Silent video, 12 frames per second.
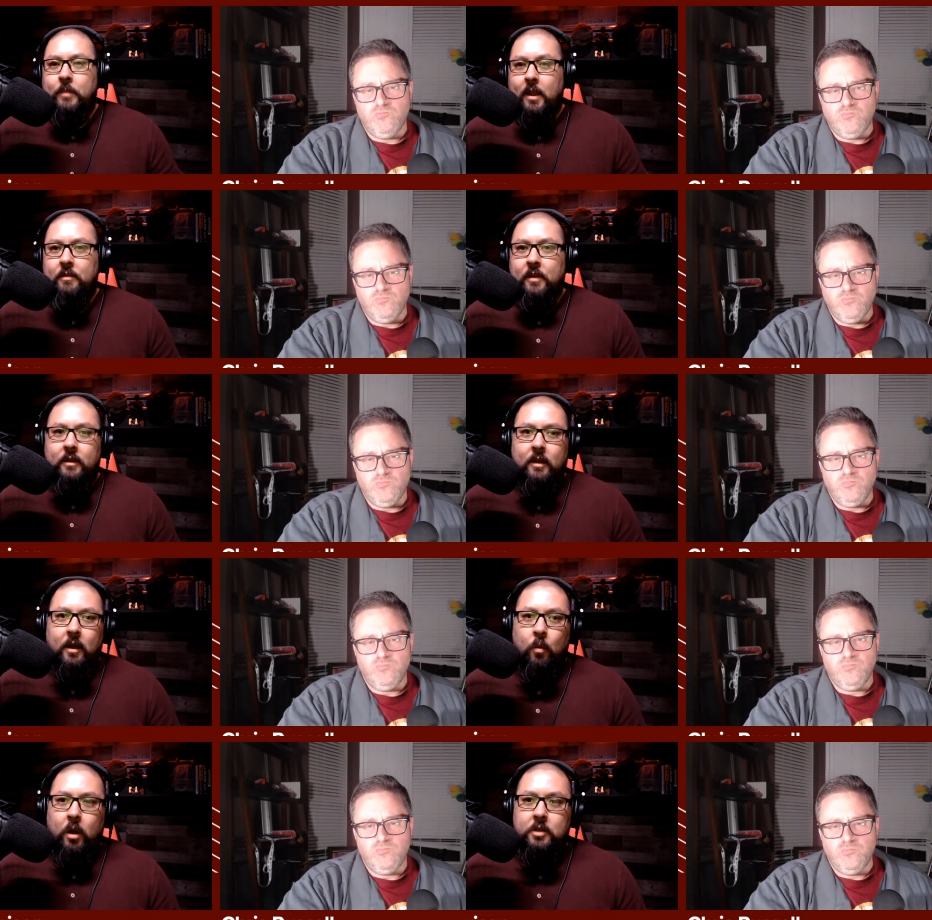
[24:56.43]
Speaker 1: I think
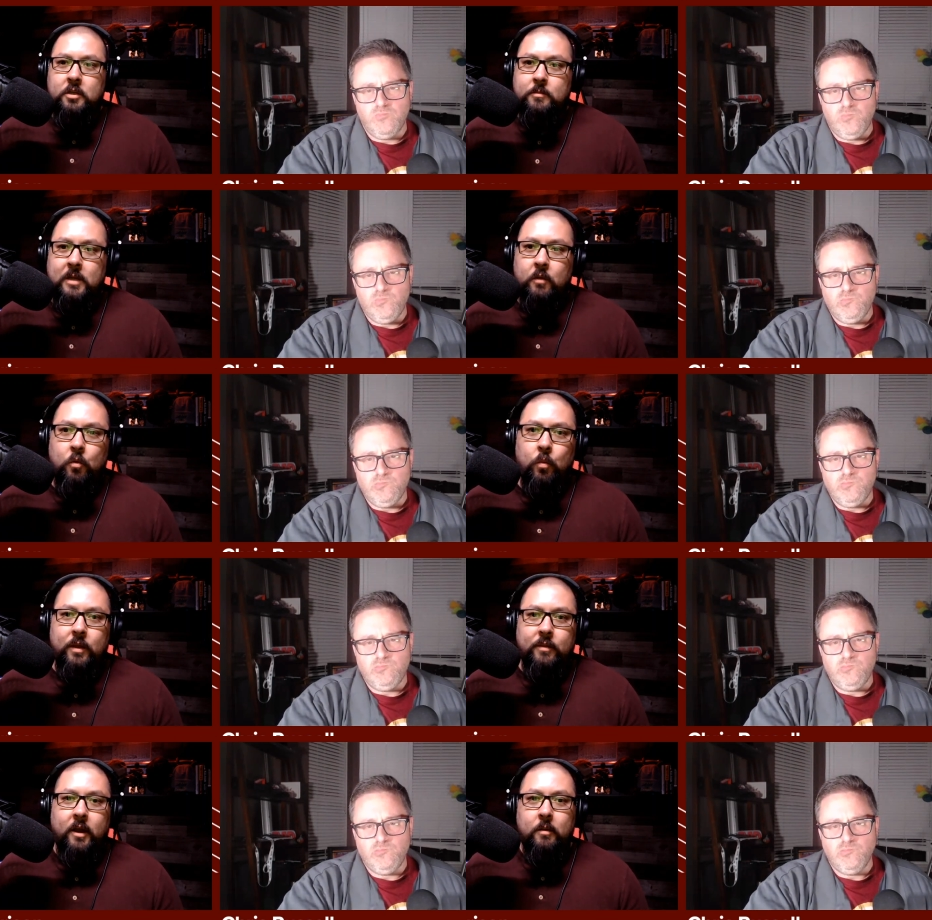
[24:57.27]
uh, Washington comes out with a
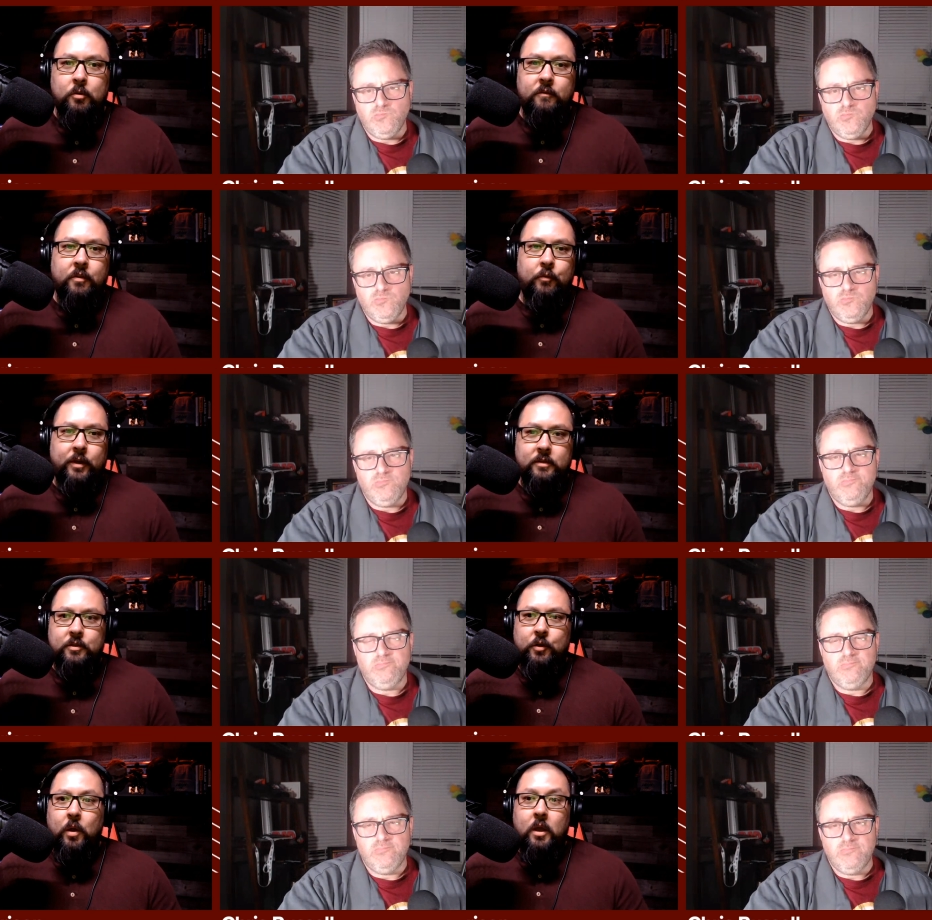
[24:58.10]
win there to move to three and
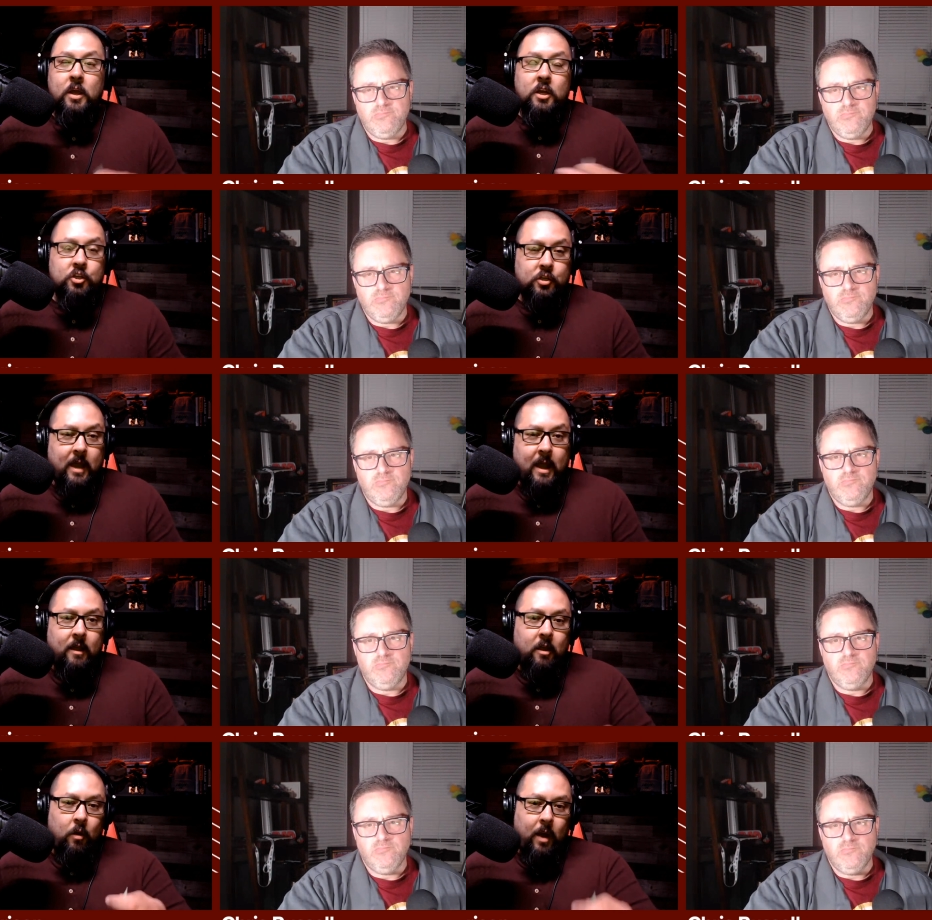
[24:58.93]
two.
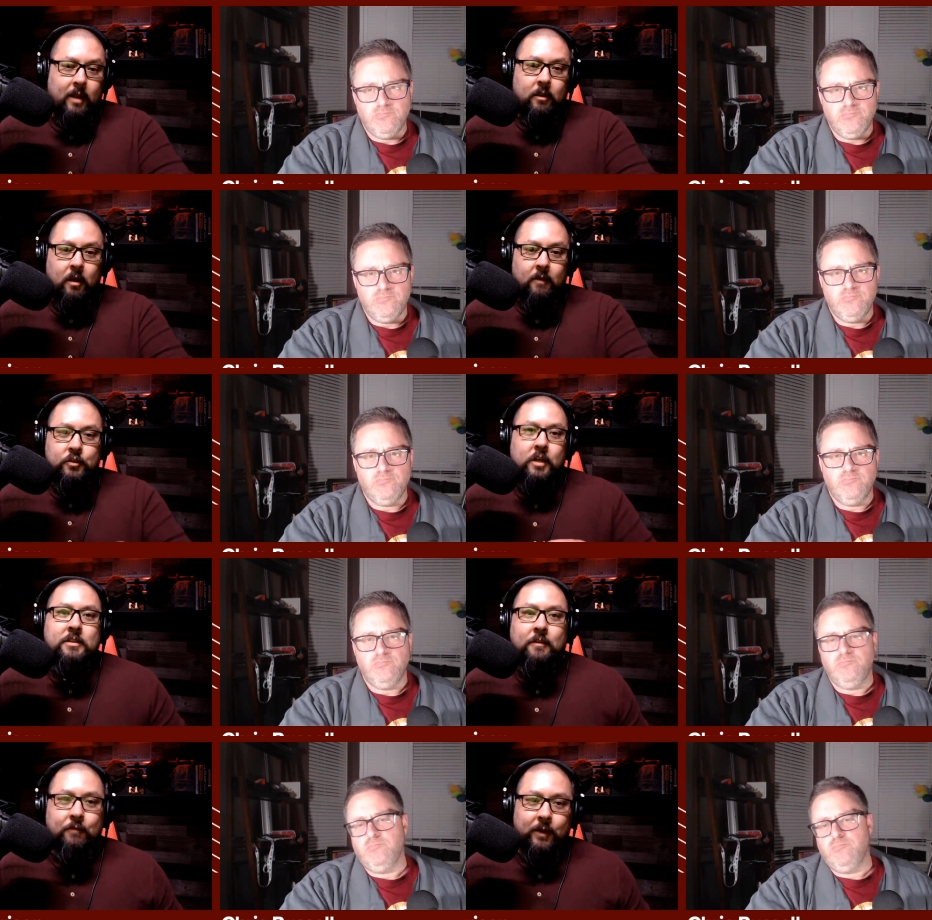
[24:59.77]
Chicago, I love
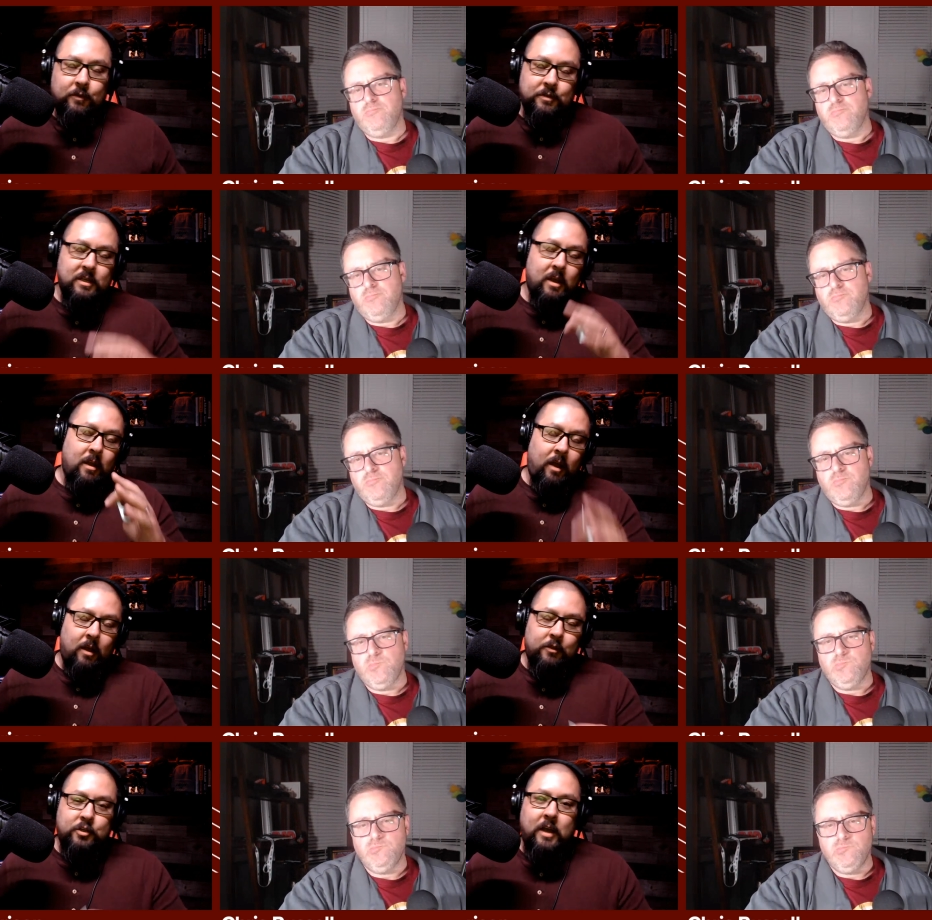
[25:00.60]
Justin Fields.
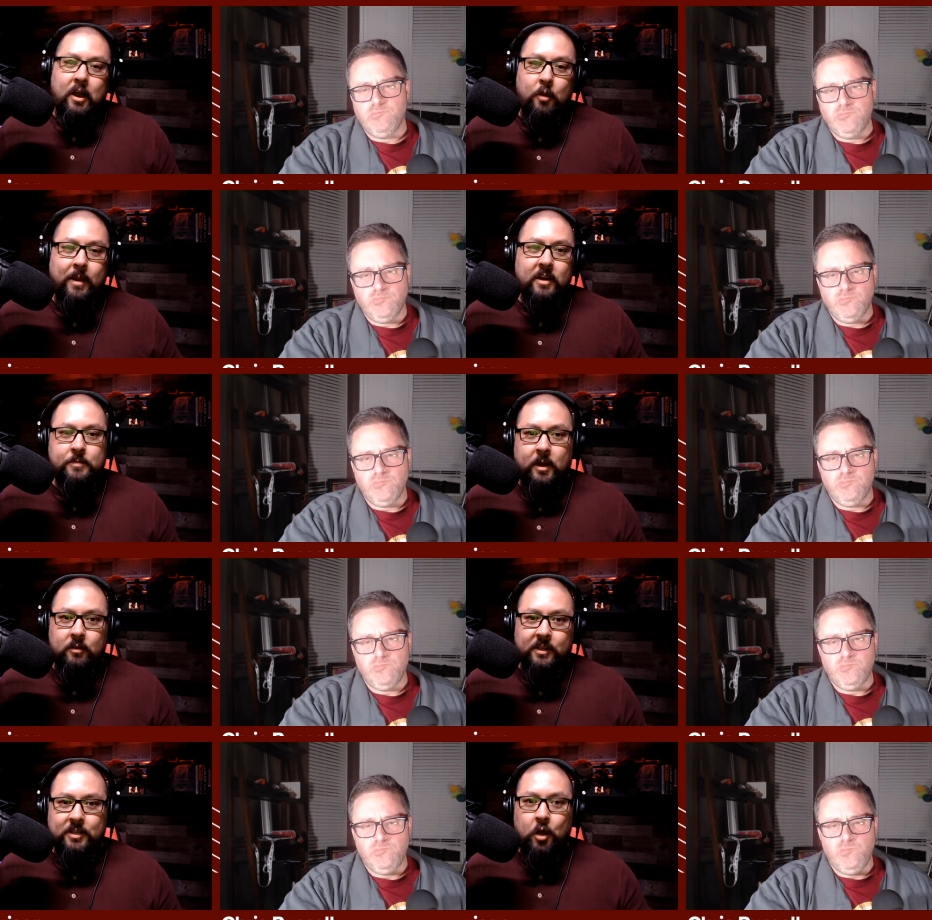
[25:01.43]
Uh, the Chicago Bears
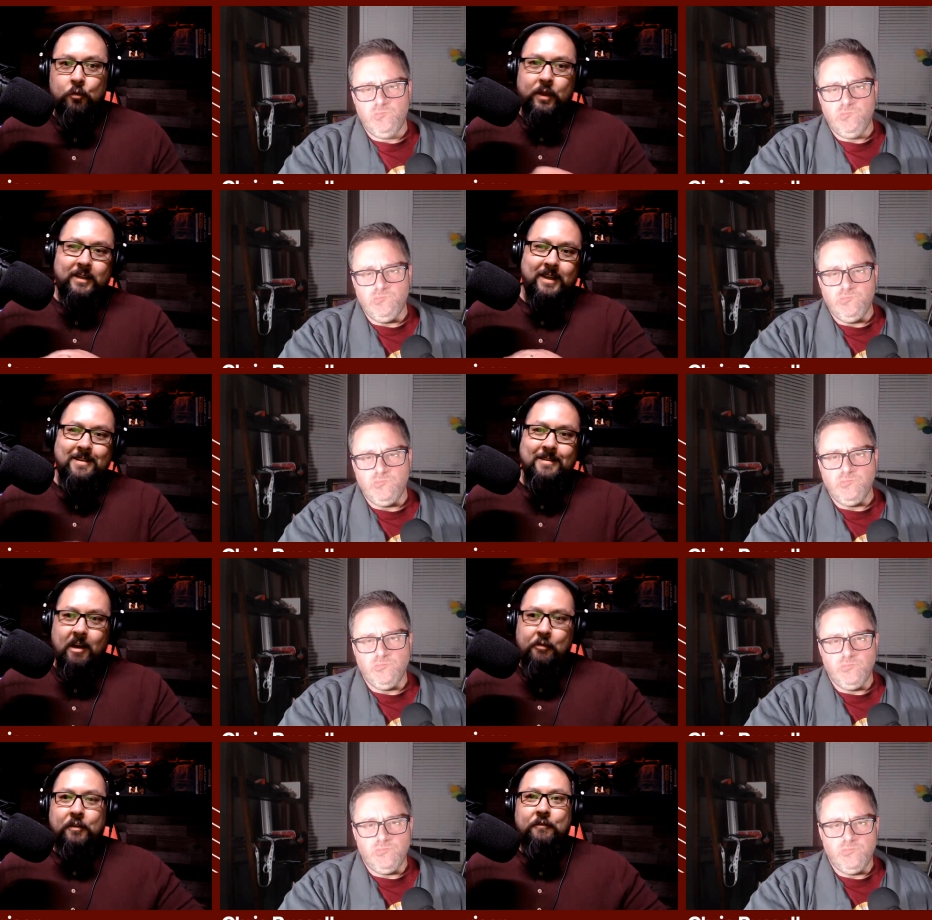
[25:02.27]
apparently don't. They did
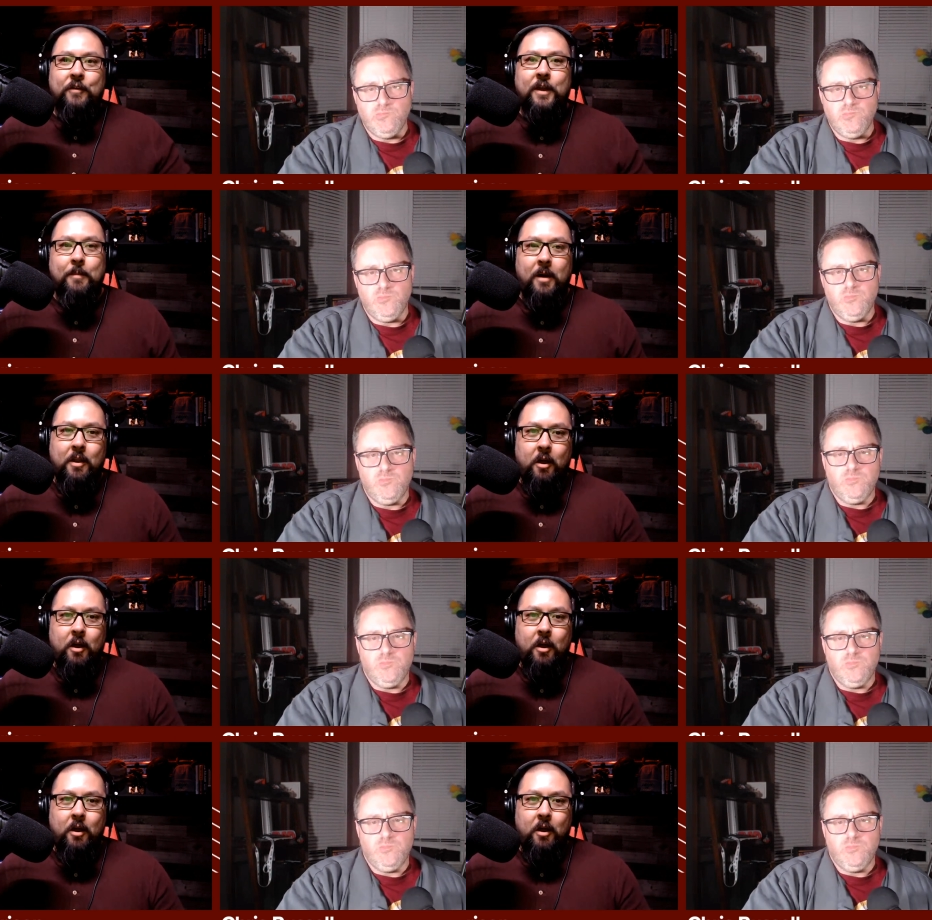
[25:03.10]
nothing for him on